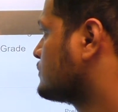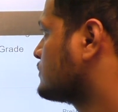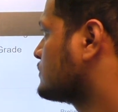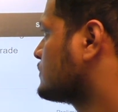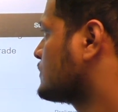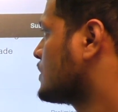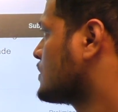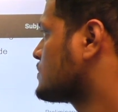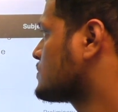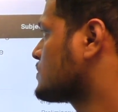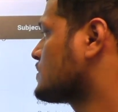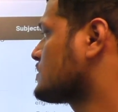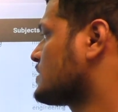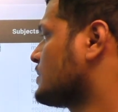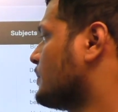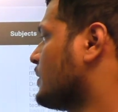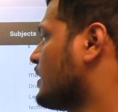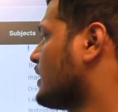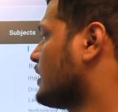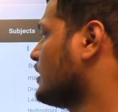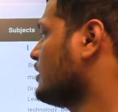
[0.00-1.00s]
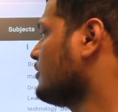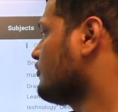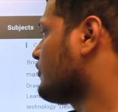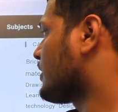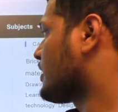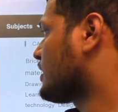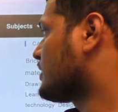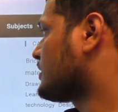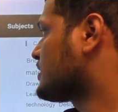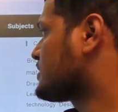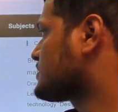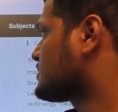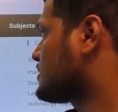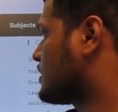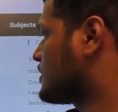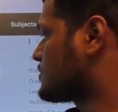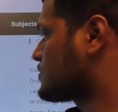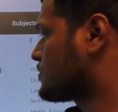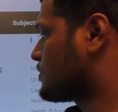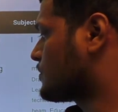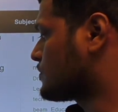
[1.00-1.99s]
So similarly for others
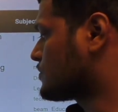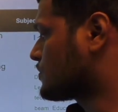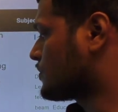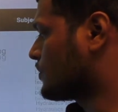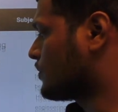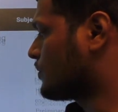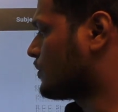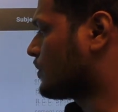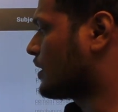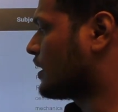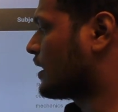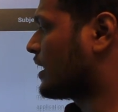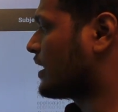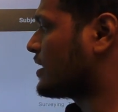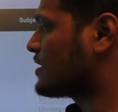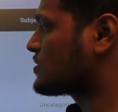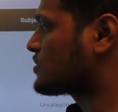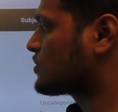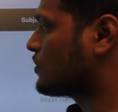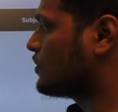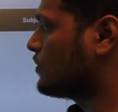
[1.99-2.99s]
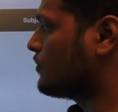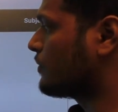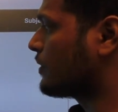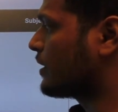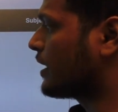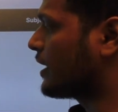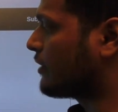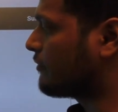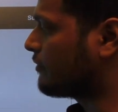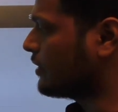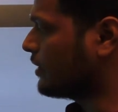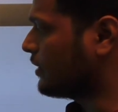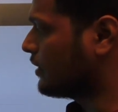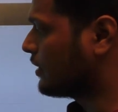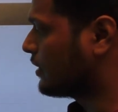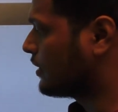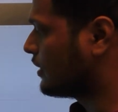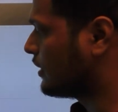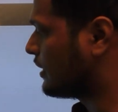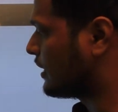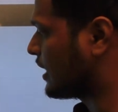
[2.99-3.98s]
also. So in IS code we have a
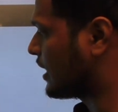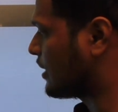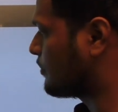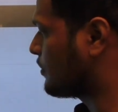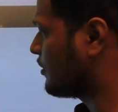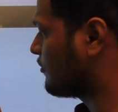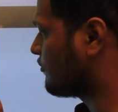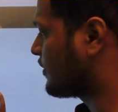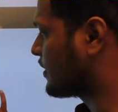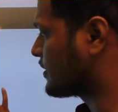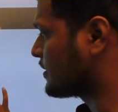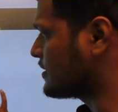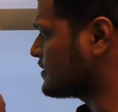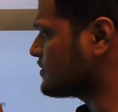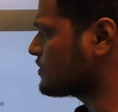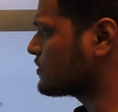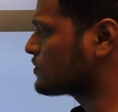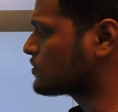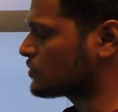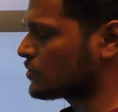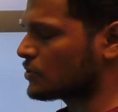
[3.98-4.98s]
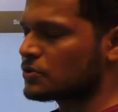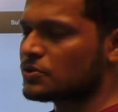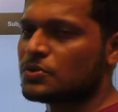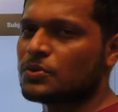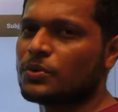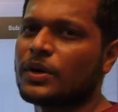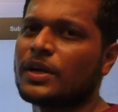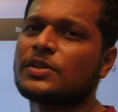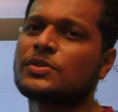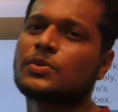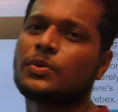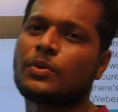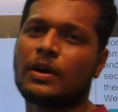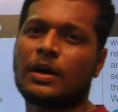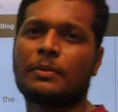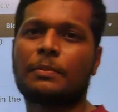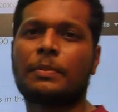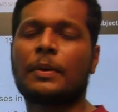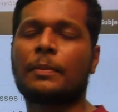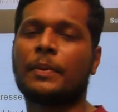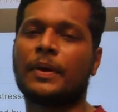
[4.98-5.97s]
table for this. So students who are
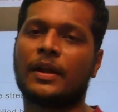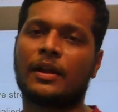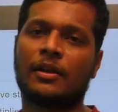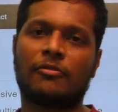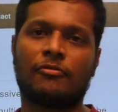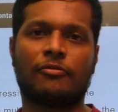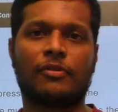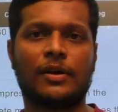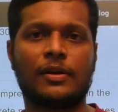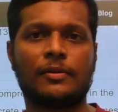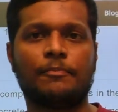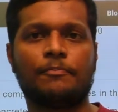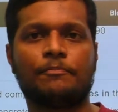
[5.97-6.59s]
preparing for